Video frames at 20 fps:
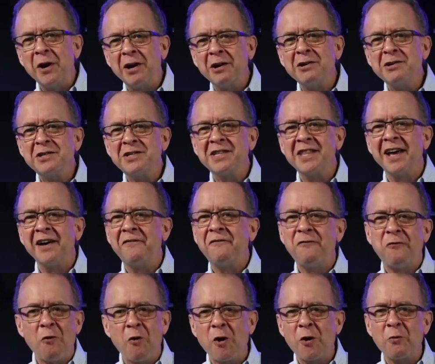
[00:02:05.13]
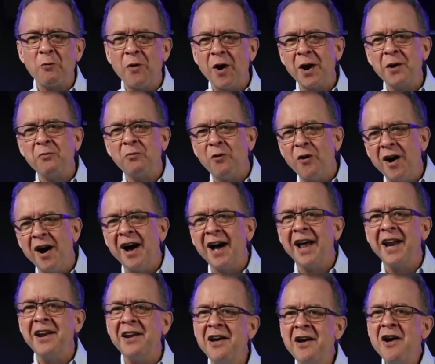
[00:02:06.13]
Here's the four one
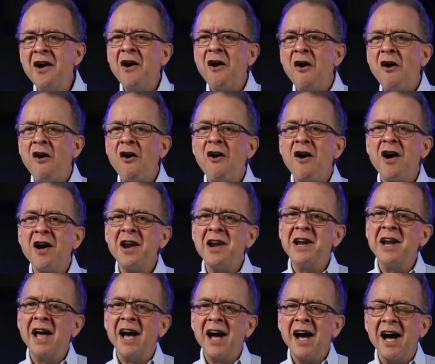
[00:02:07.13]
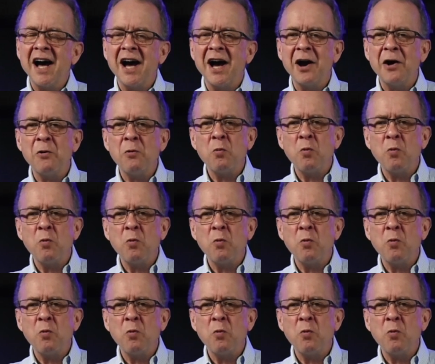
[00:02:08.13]
one on uh,